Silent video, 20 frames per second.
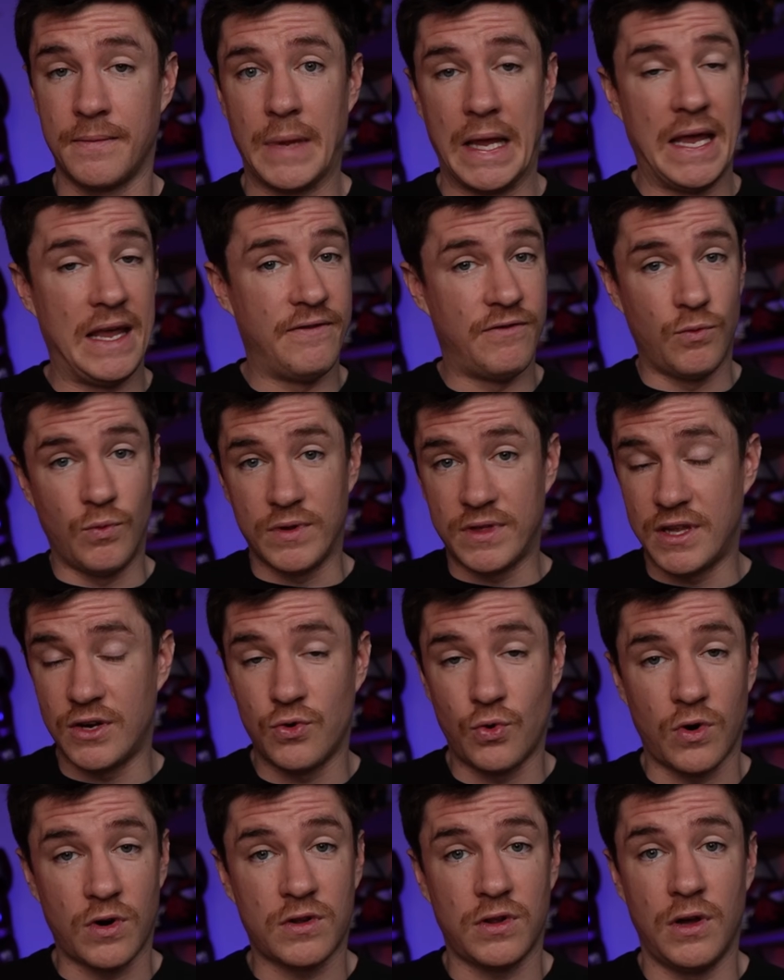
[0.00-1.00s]
Even with the
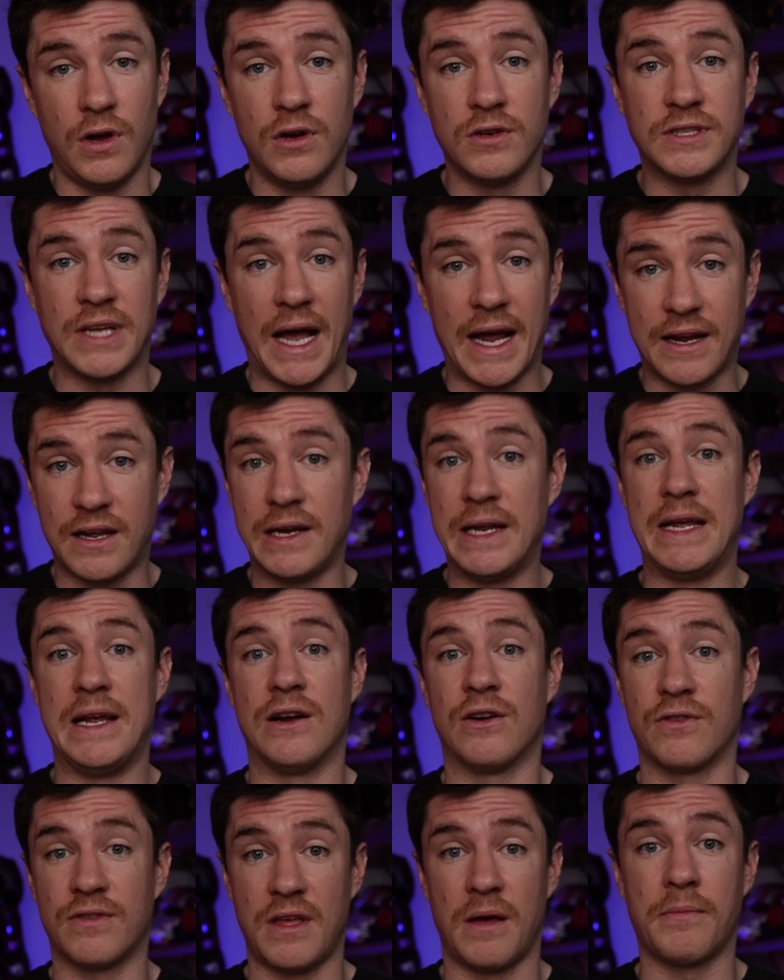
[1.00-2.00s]
door closed, I could
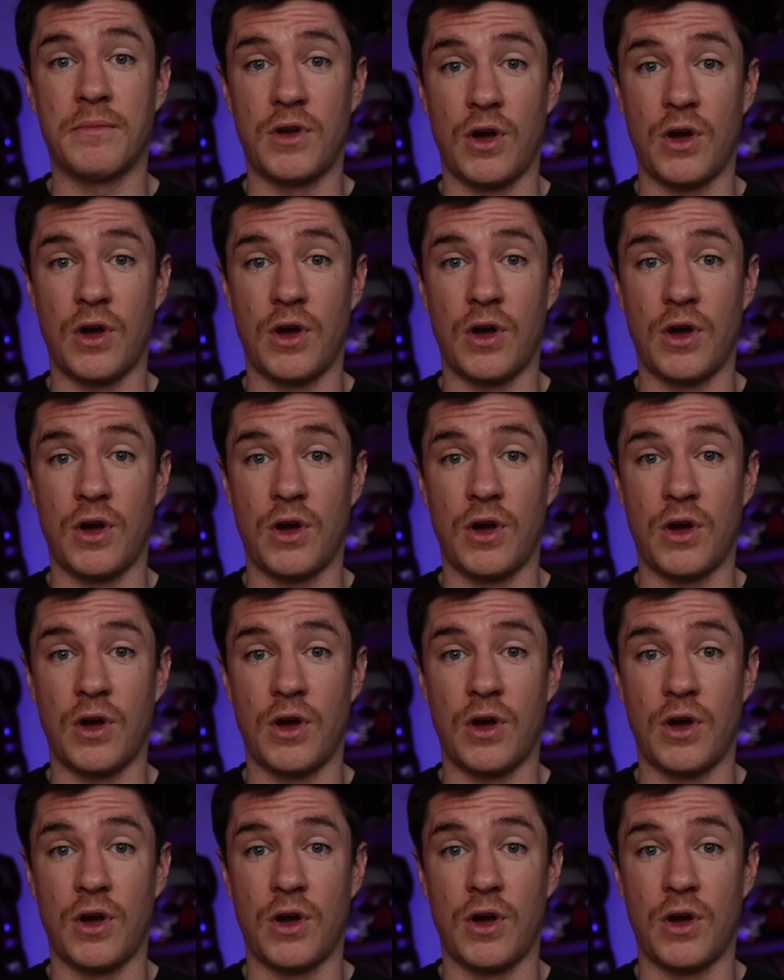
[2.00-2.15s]
hear them